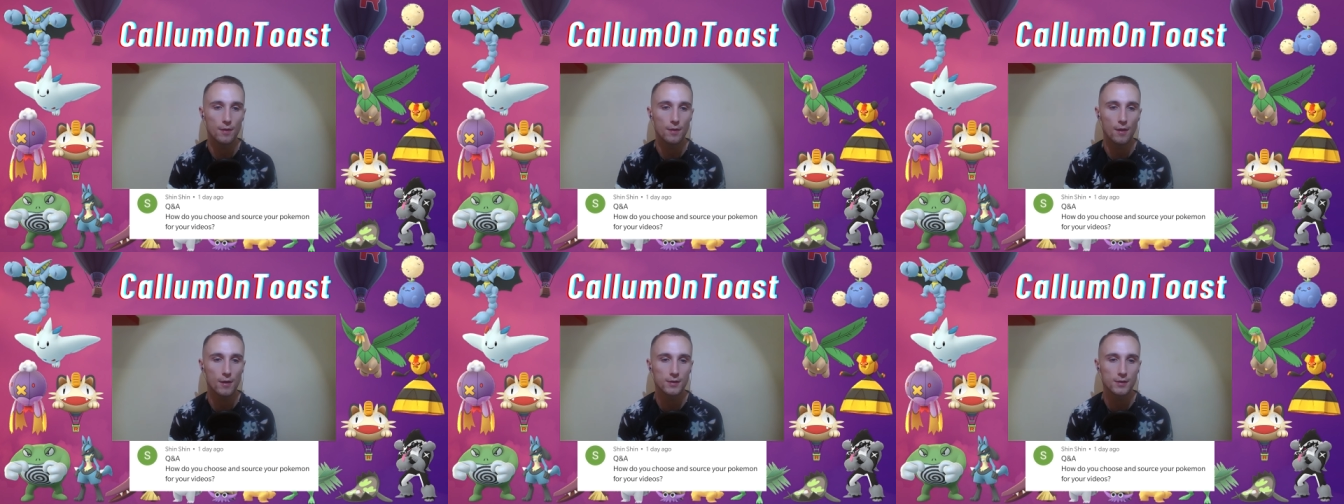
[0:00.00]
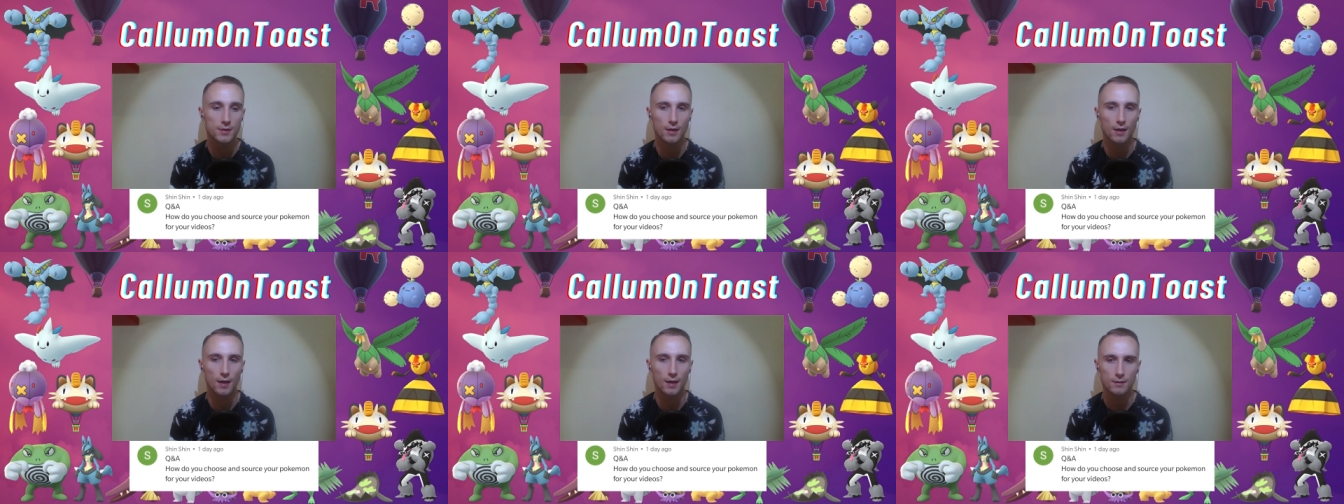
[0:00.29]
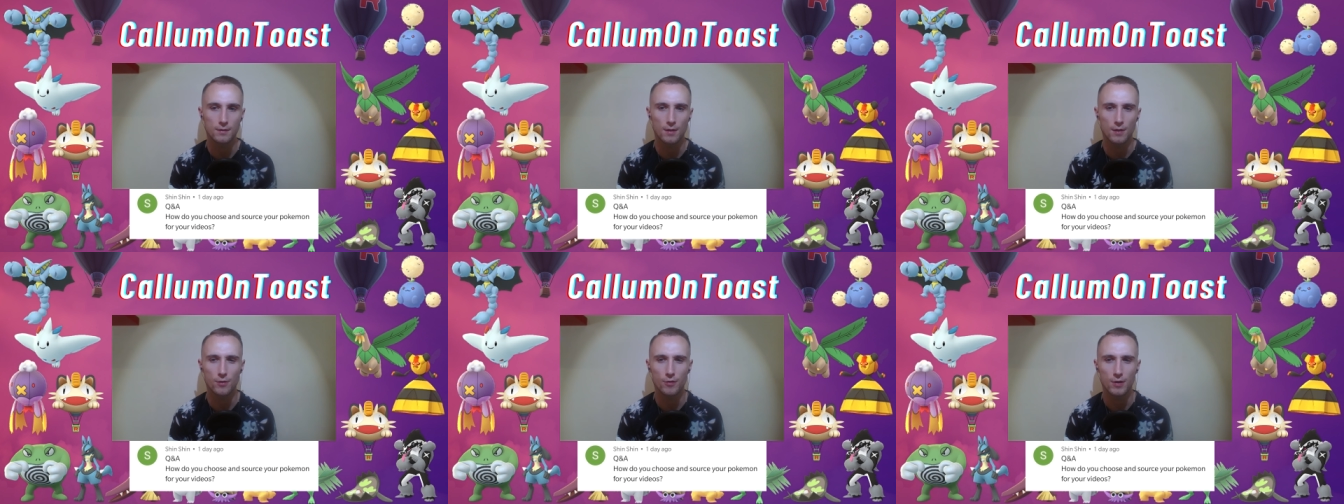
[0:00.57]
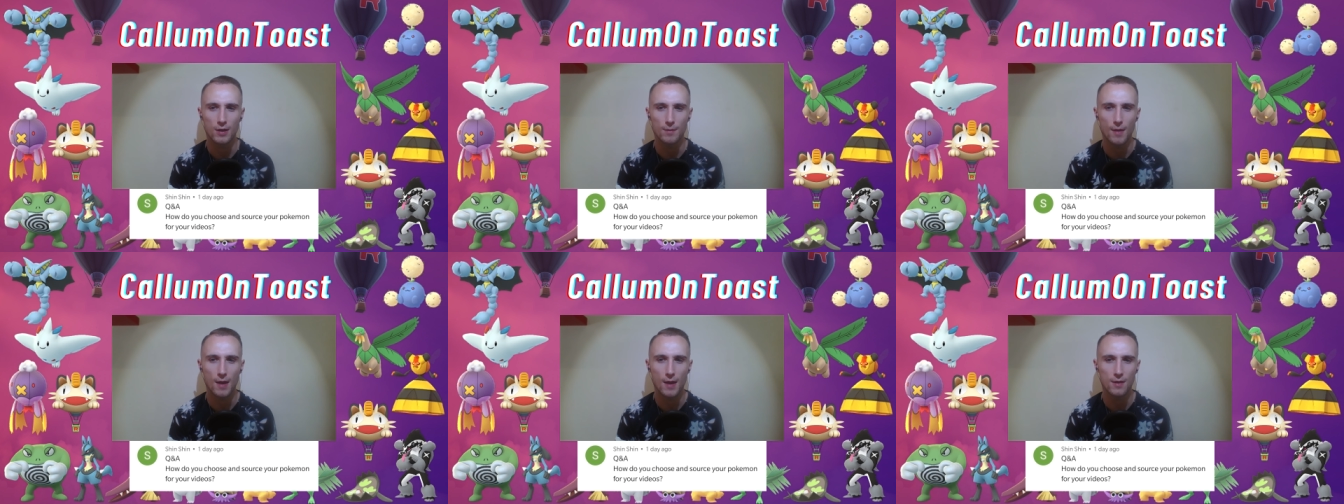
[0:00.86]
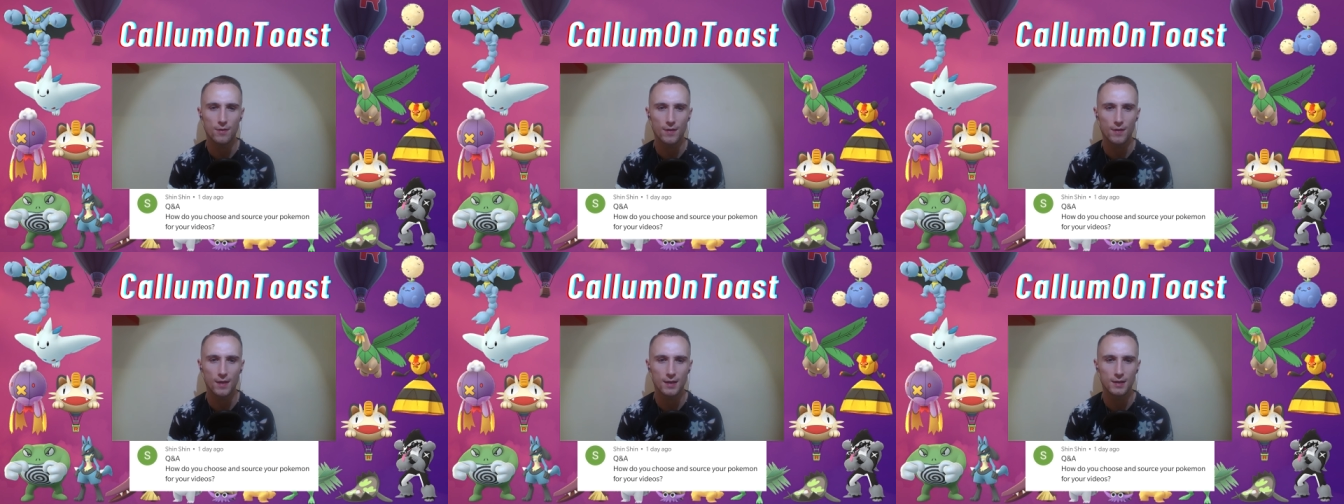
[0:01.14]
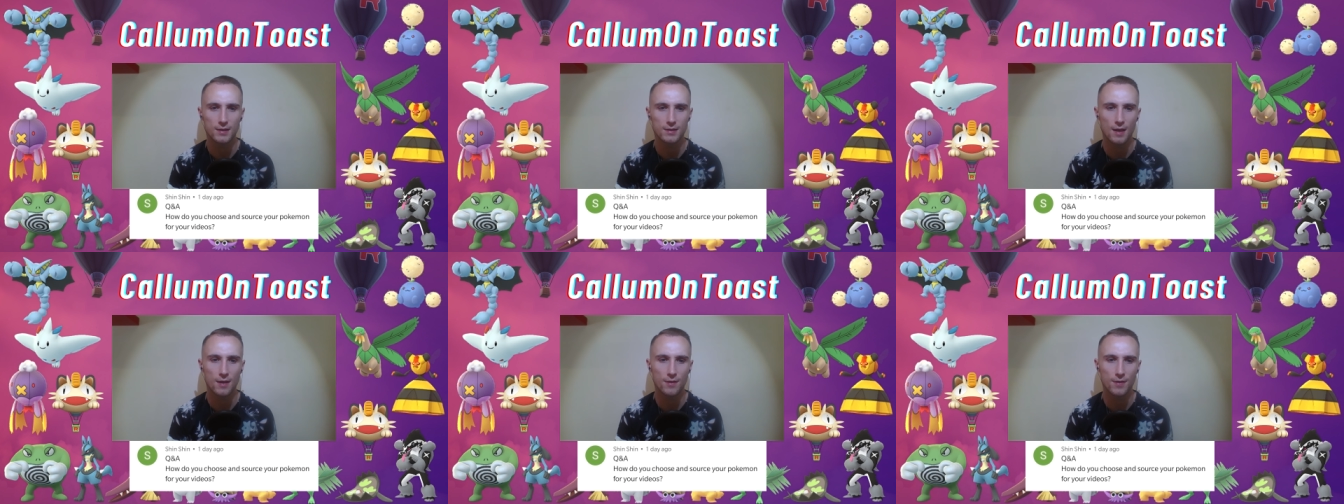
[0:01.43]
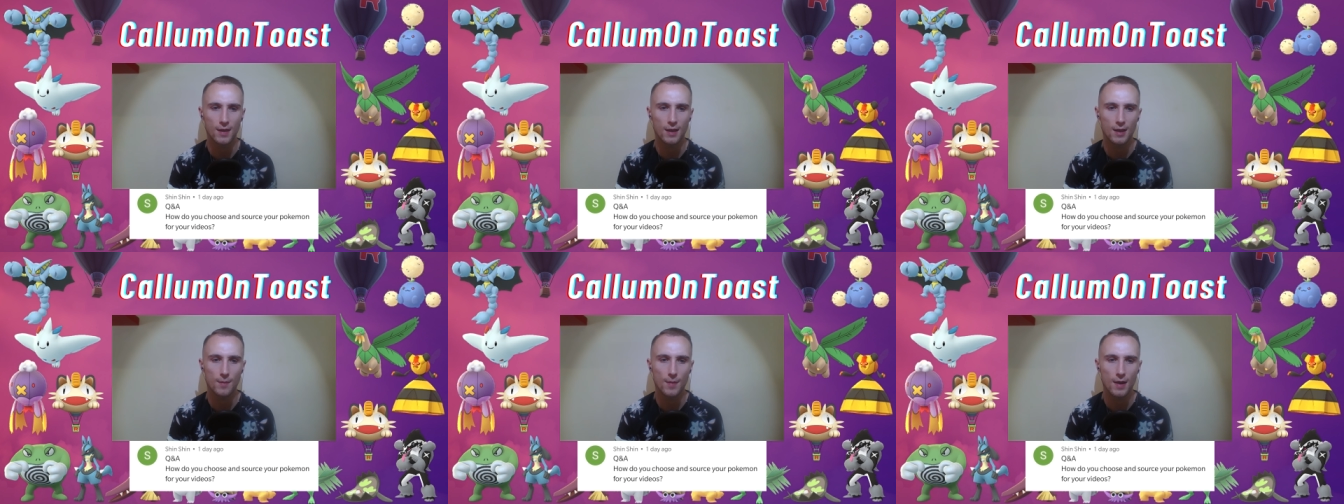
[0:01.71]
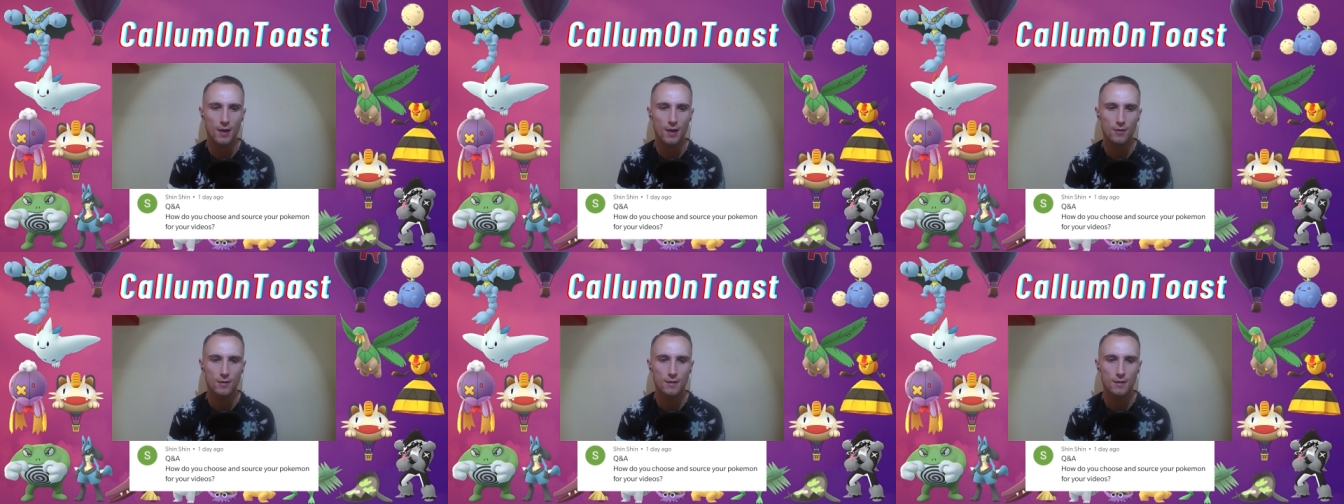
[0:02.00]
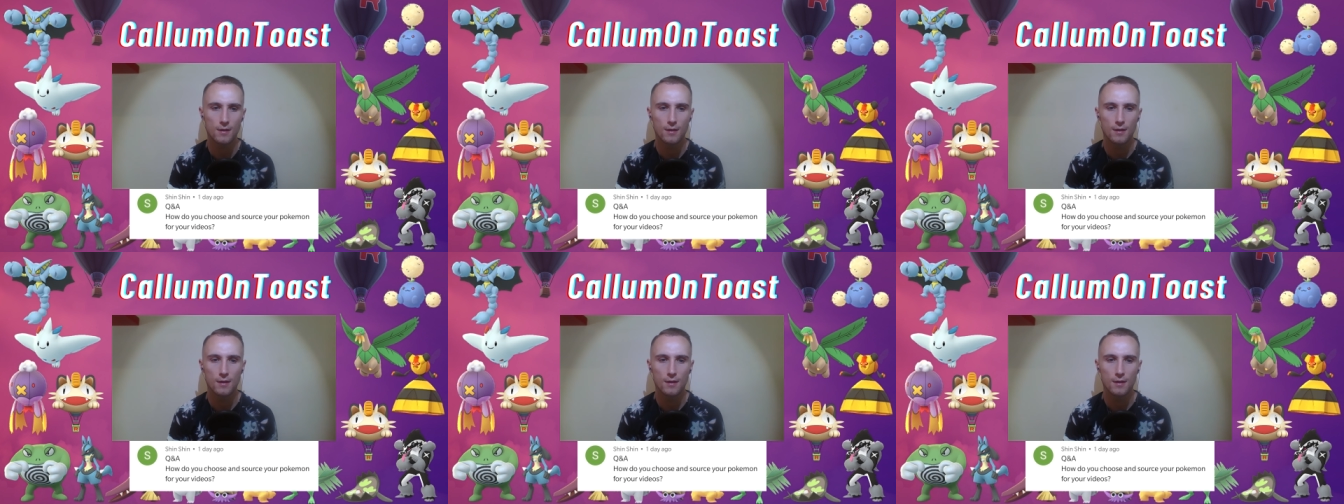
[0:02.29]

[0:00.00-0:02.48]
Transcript: Those are like the three main things that I think about